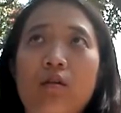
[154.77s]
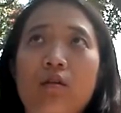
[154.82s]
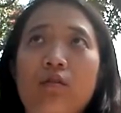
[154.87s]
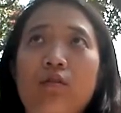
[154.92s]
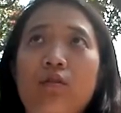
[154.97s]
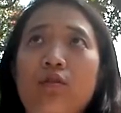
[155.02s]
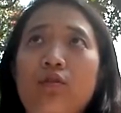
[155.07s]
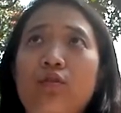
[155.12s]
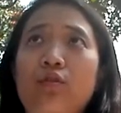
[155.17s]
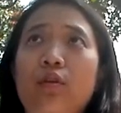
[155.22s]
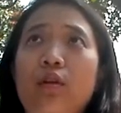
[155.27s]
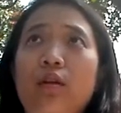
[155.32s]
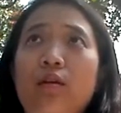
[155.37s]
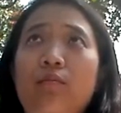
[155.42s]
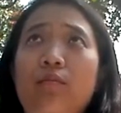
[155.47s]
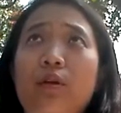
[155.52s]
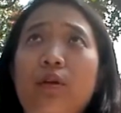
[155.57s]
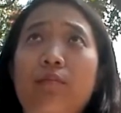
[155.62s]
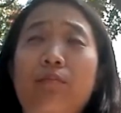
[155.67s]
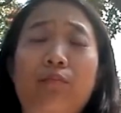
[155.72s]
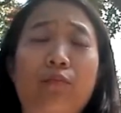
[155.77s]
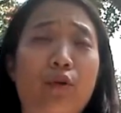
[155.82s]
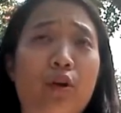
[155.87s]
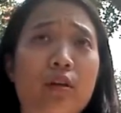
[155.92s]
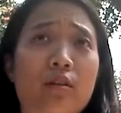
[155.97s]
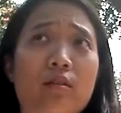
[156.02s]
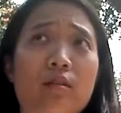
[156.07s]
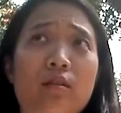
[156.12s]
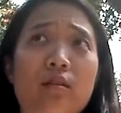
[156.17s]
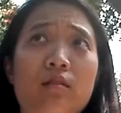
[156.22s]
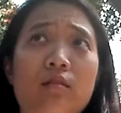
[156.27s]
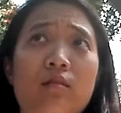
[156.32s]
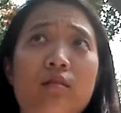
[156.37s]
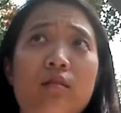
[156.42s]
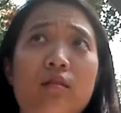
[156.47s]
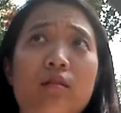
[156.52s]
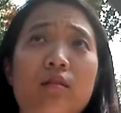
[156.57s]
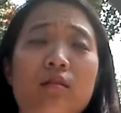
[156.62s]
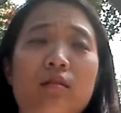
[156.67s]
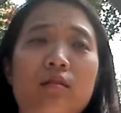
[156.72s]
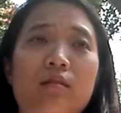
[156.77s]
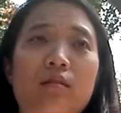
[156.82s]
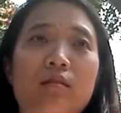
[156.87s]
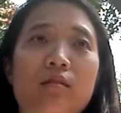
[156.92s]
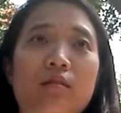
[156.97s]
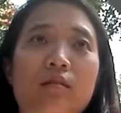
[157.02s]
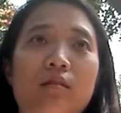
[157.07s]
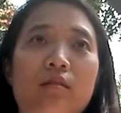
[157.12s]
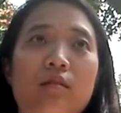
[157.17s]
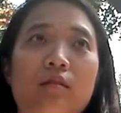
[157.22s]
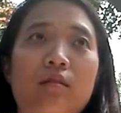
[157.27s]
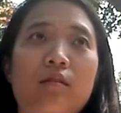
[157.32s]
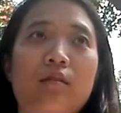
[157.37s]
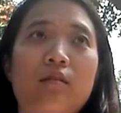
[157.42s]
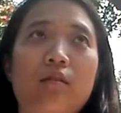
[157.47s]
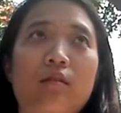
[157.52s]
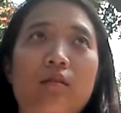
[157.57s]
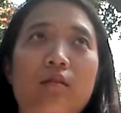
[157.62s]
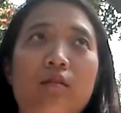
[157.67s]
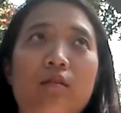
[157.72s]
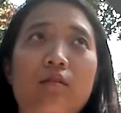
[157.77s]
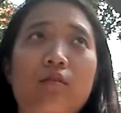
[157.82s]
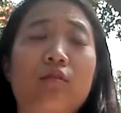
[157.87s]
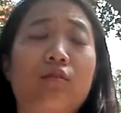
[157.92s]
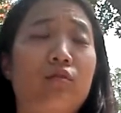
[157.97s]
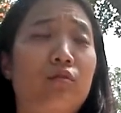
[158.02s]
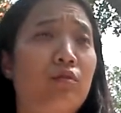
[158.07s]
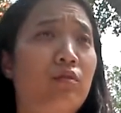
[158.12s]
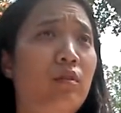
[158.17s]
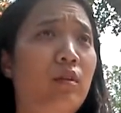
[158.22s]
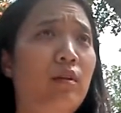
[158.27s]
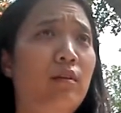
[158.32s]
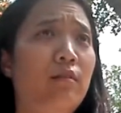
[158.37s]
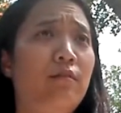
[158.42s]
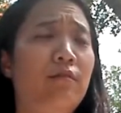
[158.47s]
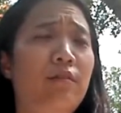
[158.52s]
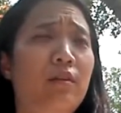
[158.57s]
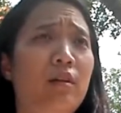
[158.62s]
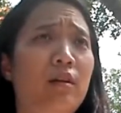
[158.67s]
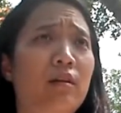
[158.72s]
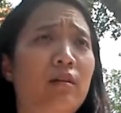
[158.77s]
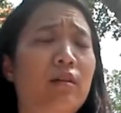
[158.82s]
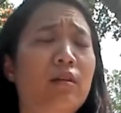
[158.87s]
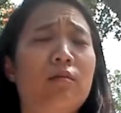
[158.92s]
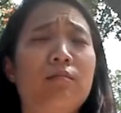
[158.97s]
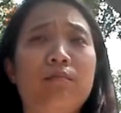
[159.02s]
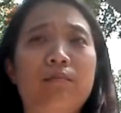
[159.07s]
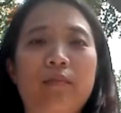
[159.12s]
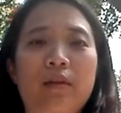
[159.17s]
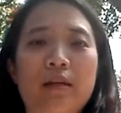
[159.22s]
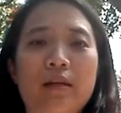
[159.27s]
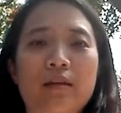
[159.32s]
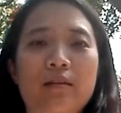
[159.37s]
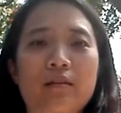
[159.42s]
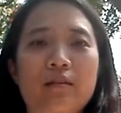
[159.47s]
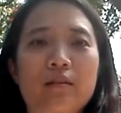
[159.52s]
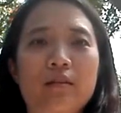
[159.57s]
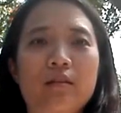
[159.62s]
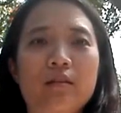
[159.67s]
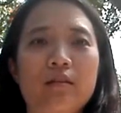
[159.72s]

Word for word: not truly be present, not truly feeling complete.